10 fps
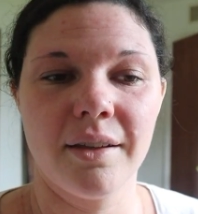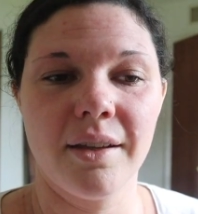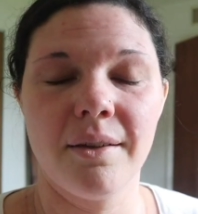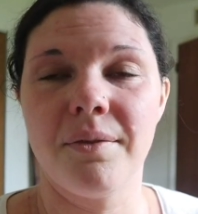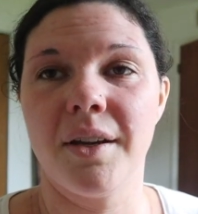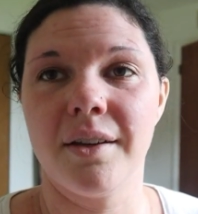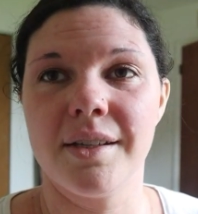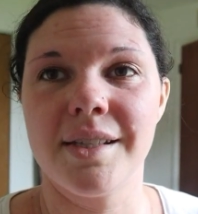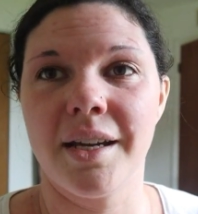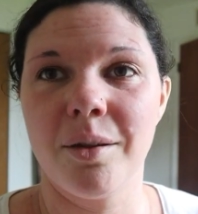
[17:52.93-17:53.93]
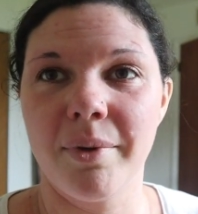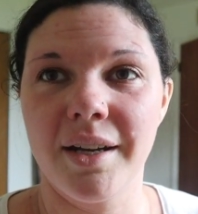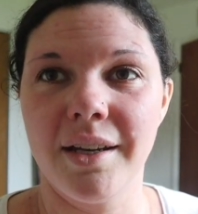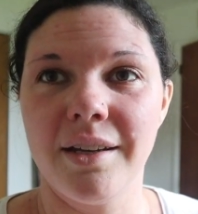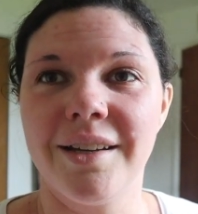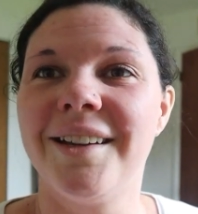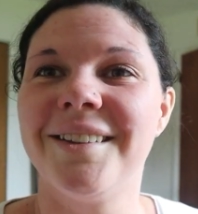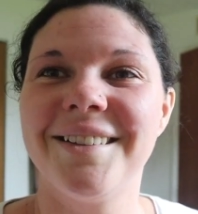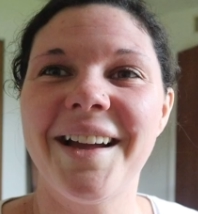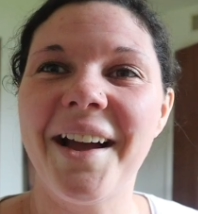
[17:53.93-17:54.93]
if there is anybody
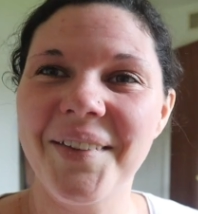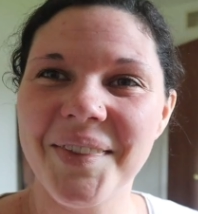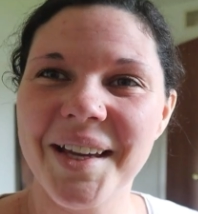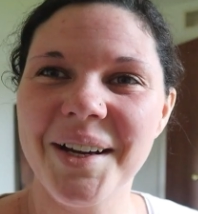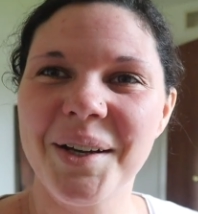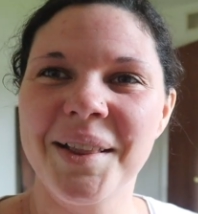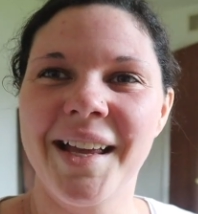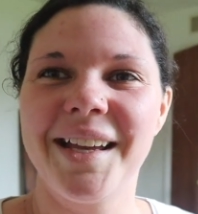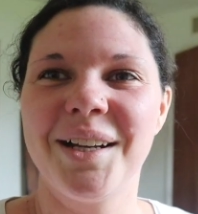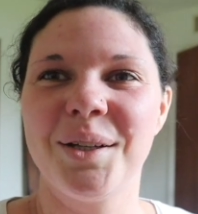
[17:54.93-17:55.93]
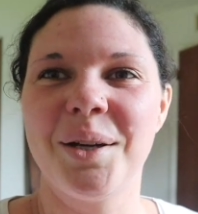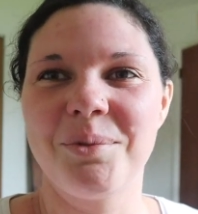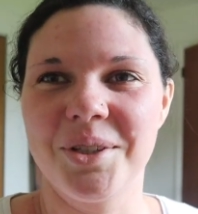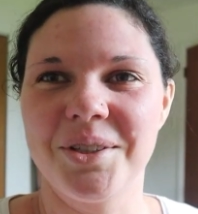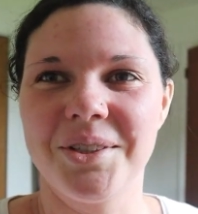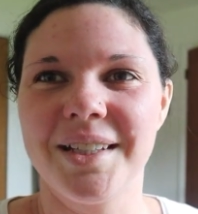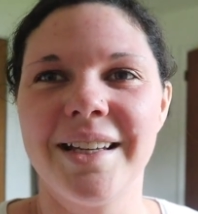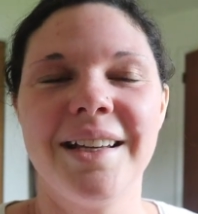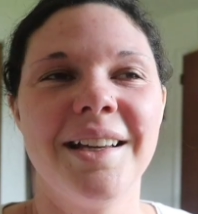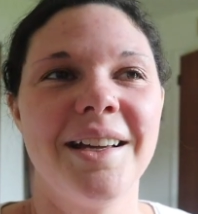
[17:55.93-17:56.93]
out there in that internet world
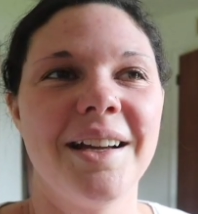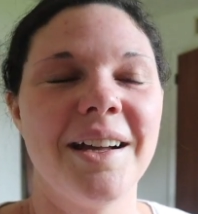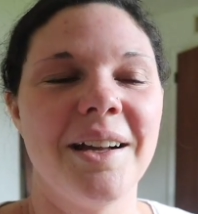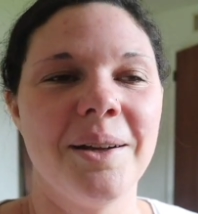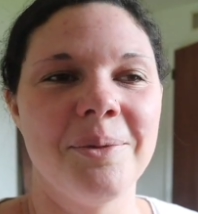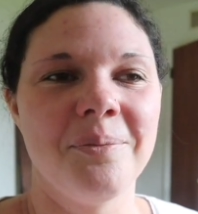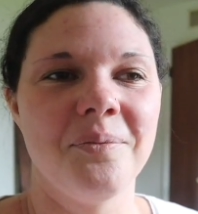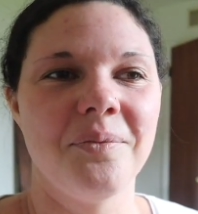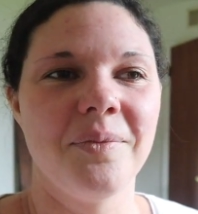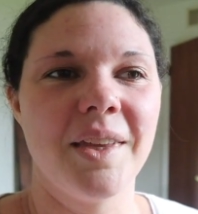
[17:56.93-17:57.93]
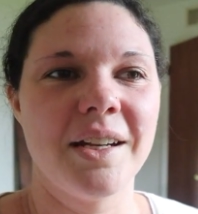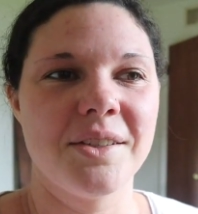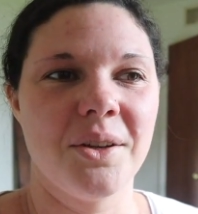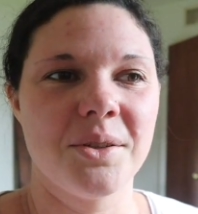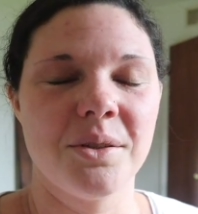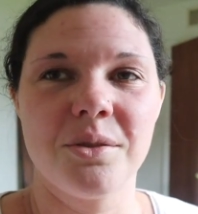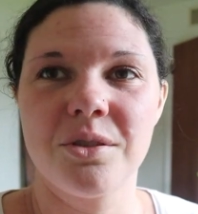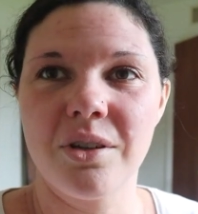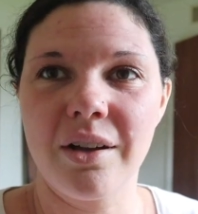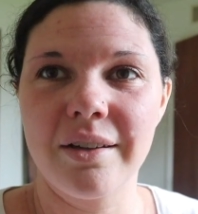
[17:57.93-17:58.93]
that is also
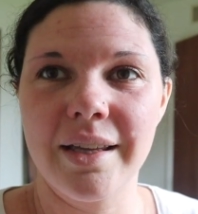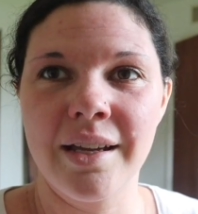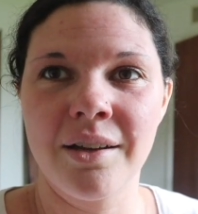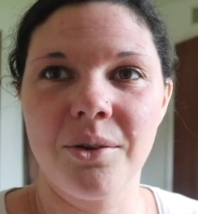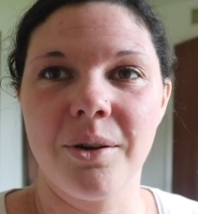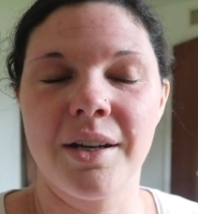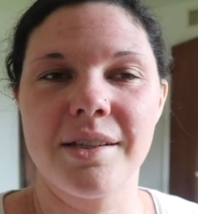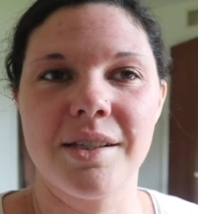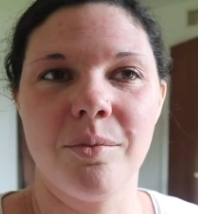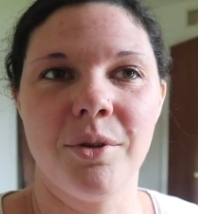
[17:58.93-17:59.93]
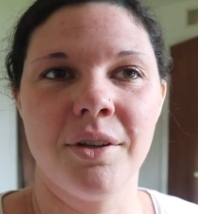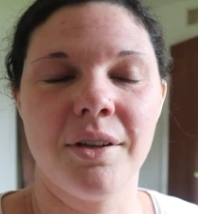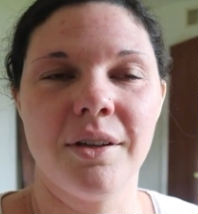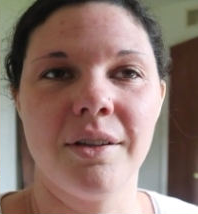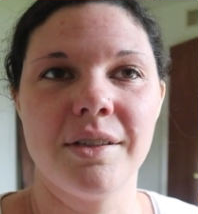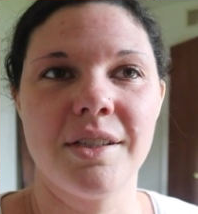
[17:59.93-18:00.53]
struggling or in a similar